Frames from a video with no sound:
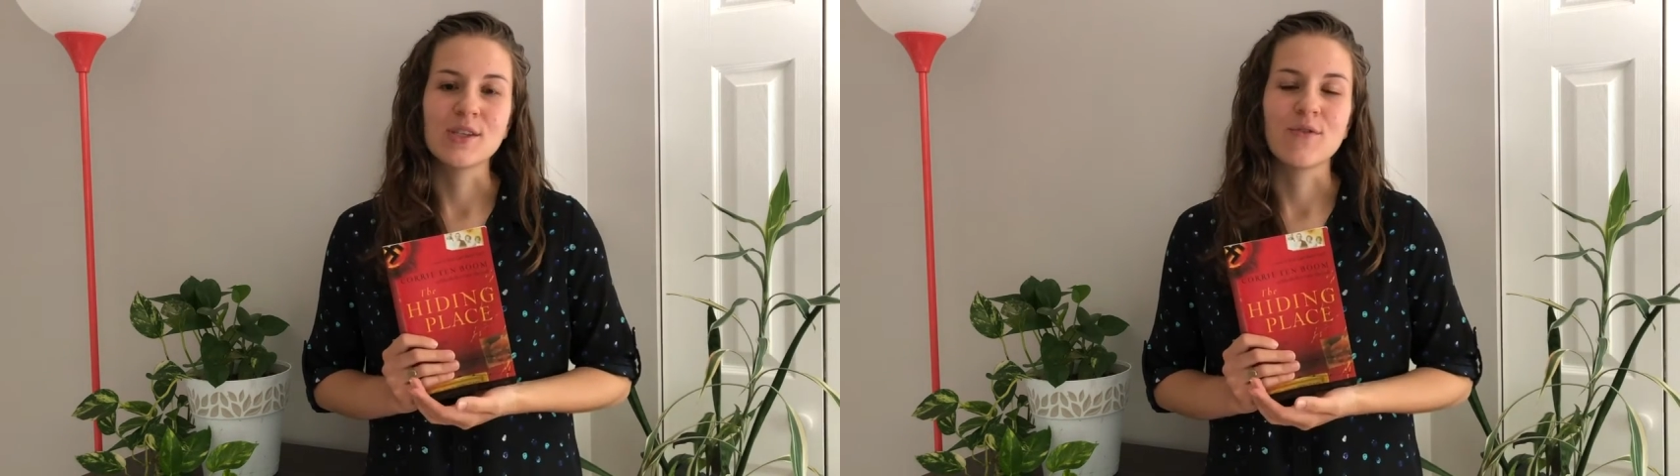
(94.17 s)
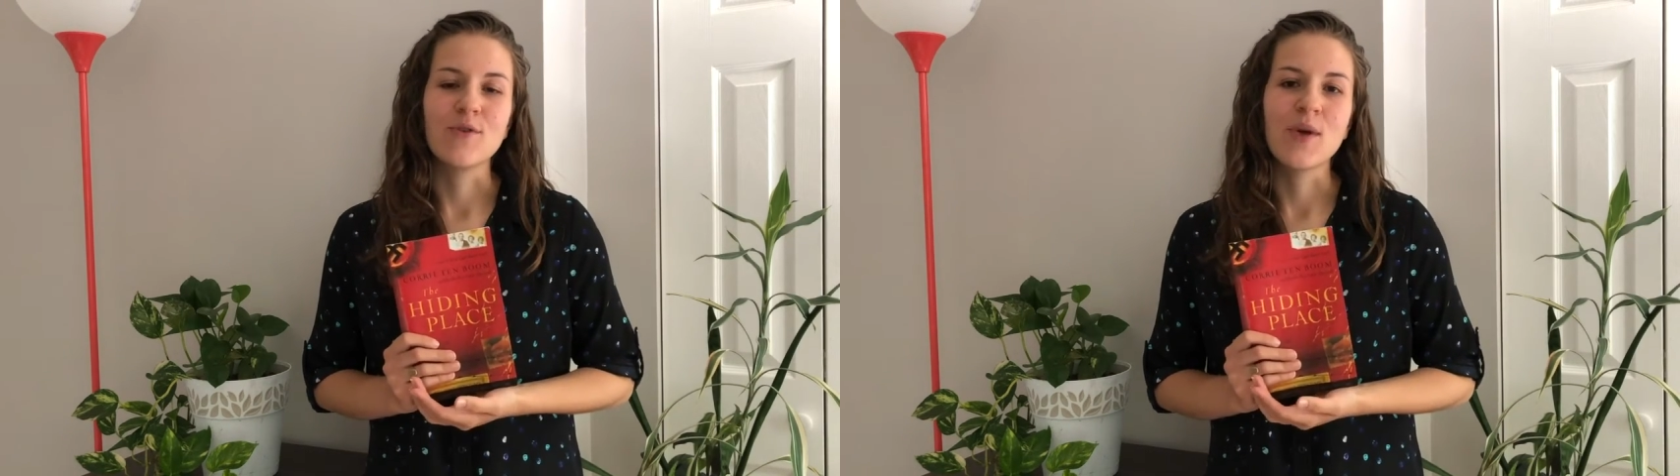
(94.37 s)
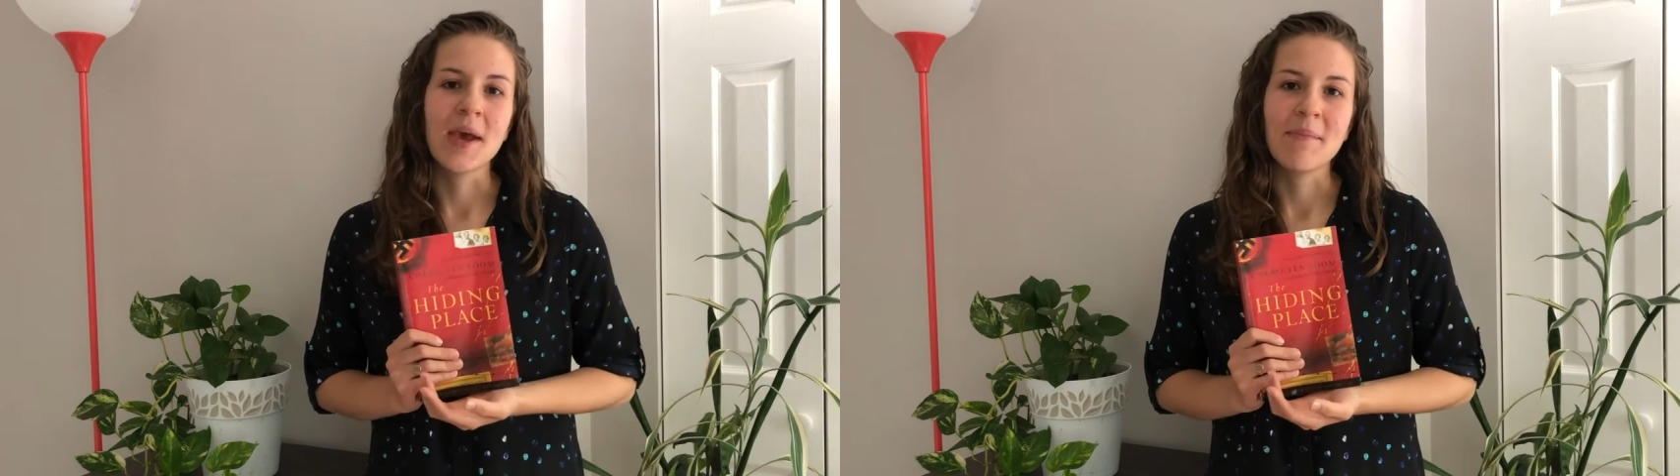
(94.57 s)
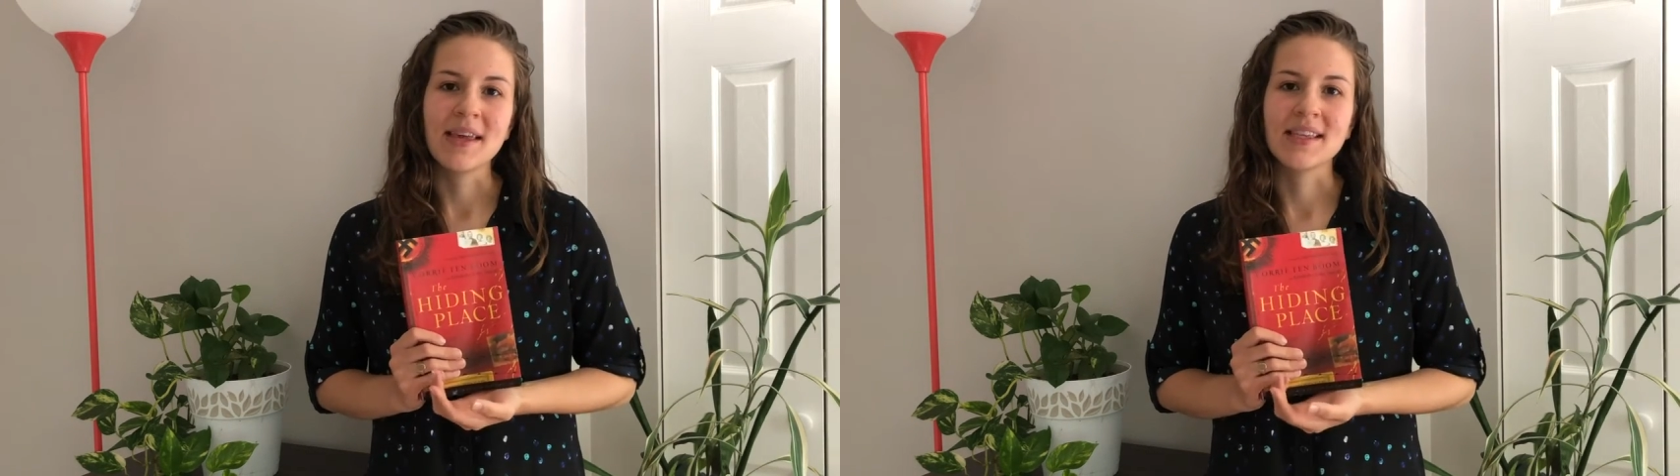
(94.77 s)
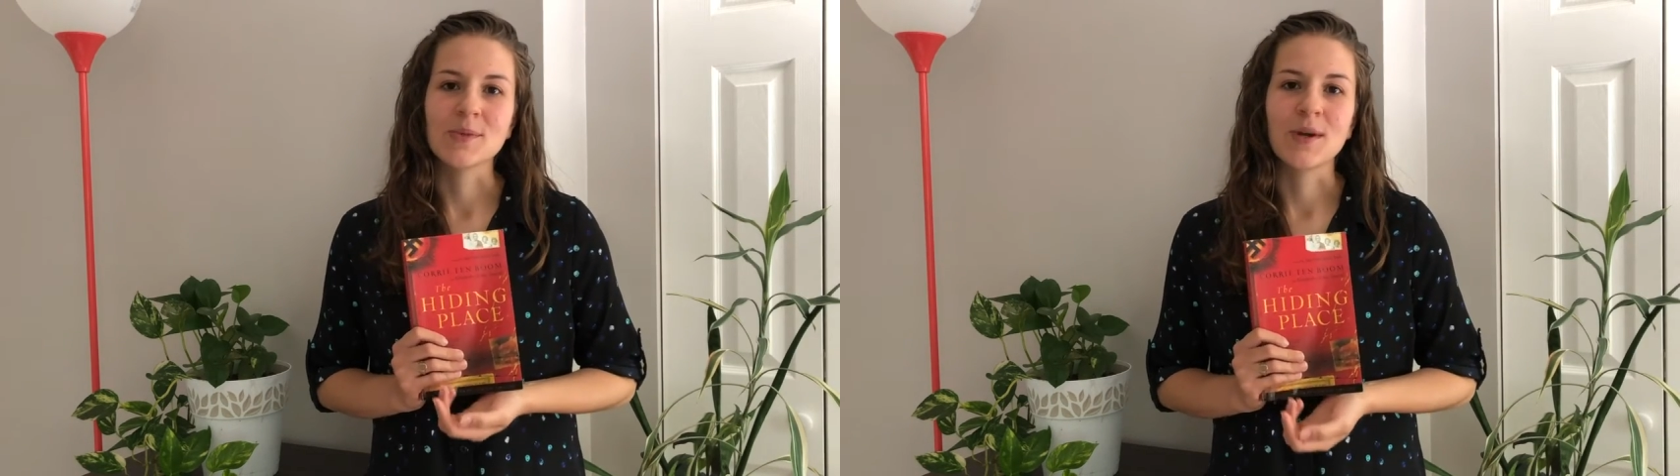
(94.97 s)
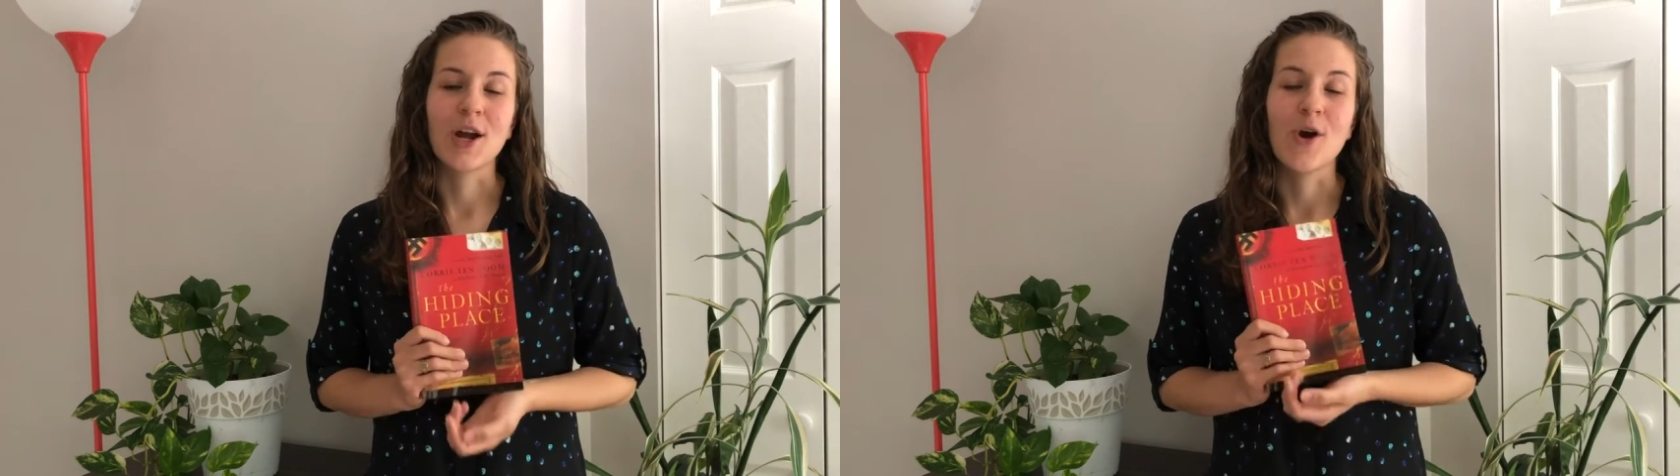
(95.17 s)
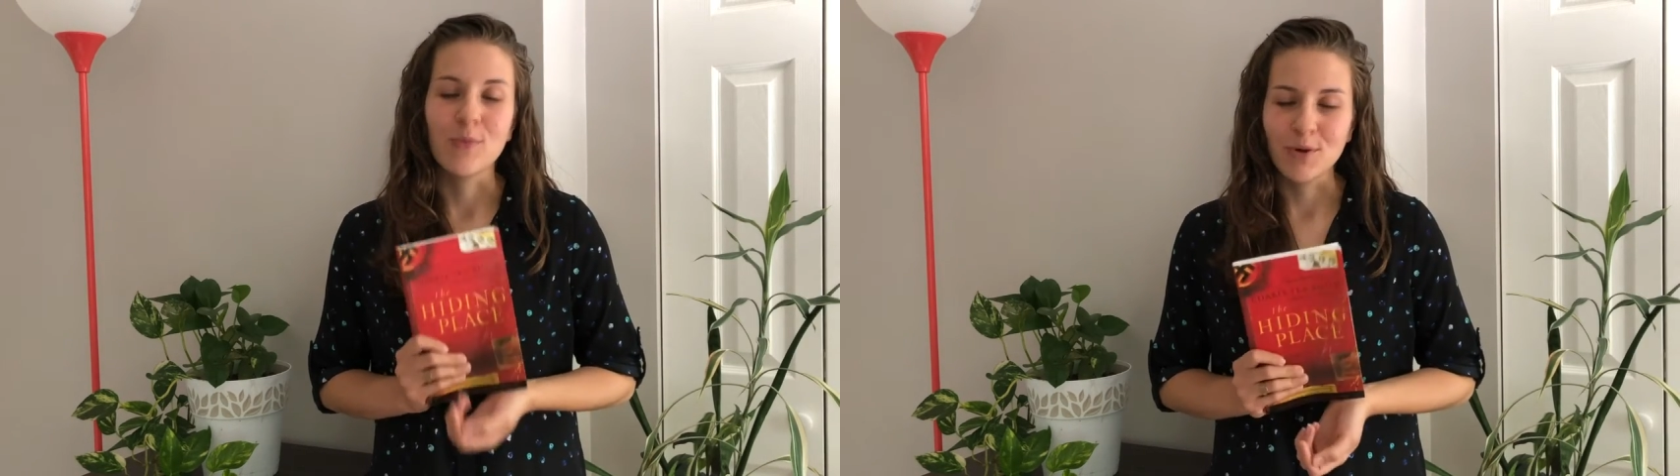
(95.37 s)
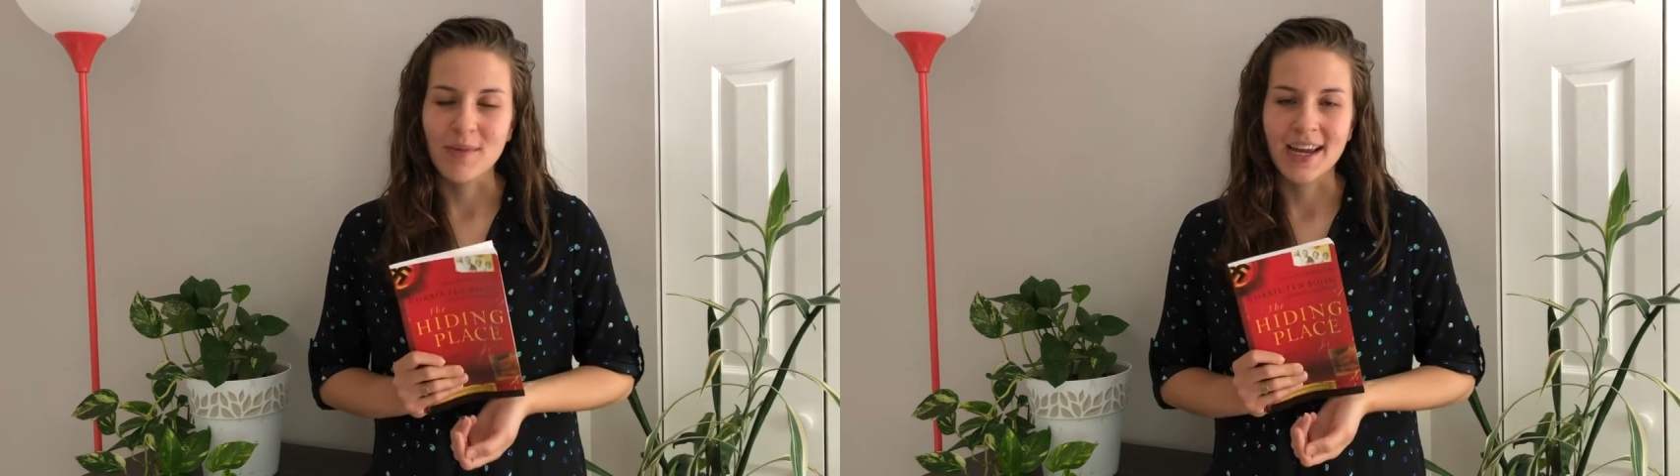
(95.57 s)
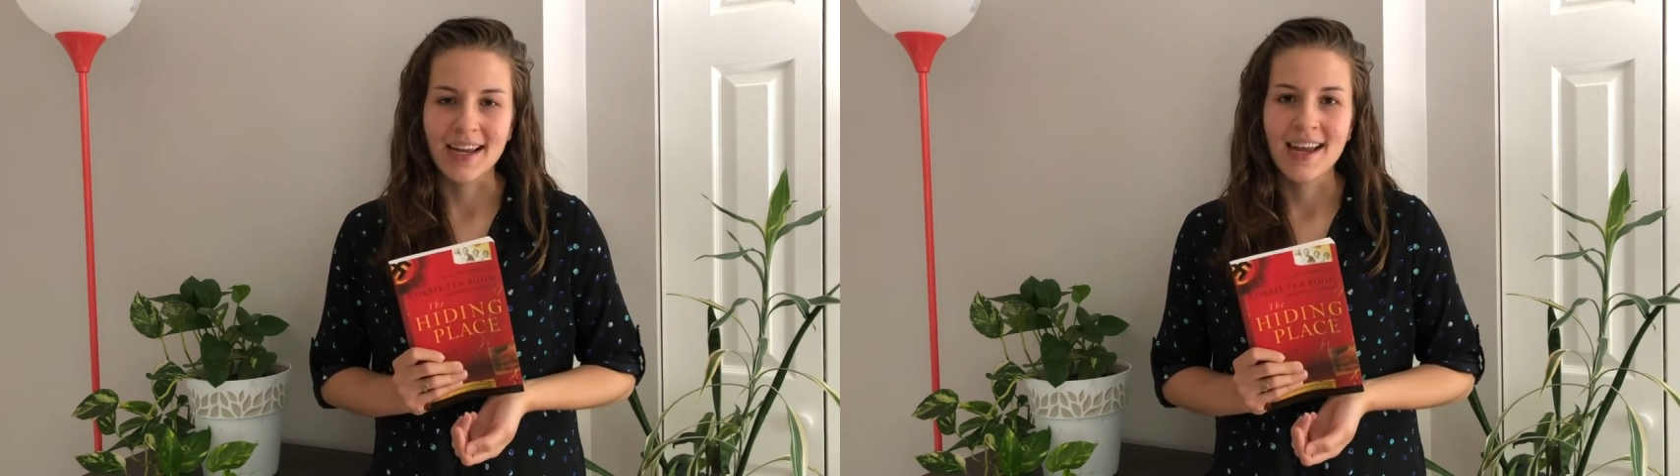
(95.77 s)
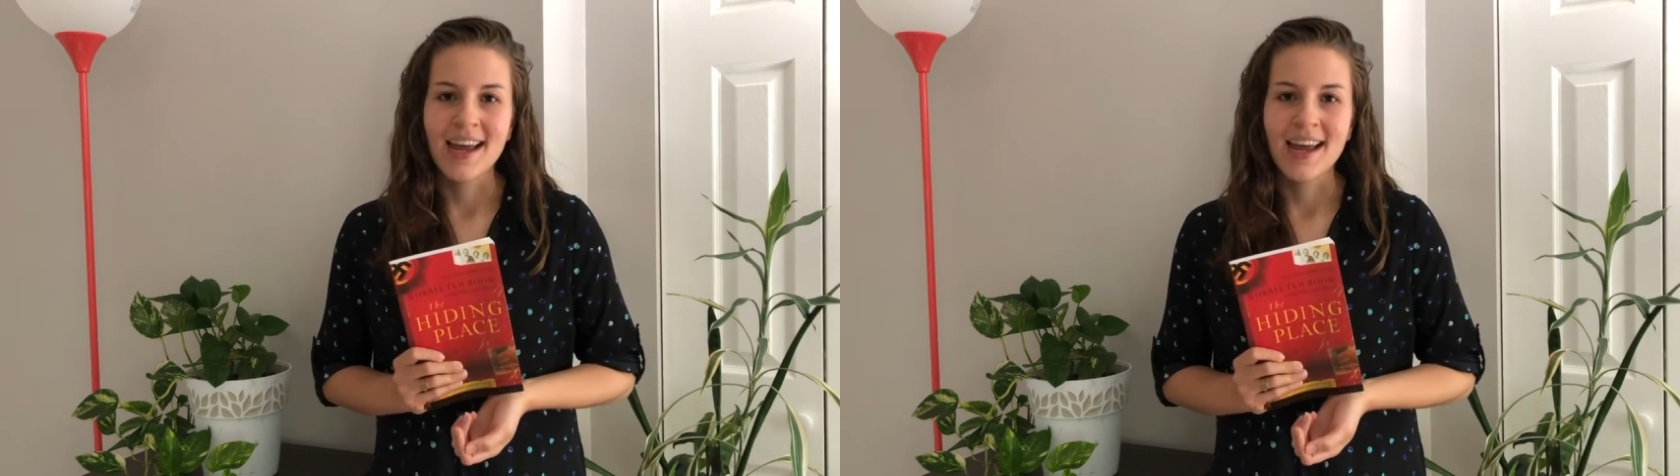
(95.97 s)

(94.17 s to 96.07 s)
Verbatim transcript: so if you can't make this one, I hope you'll make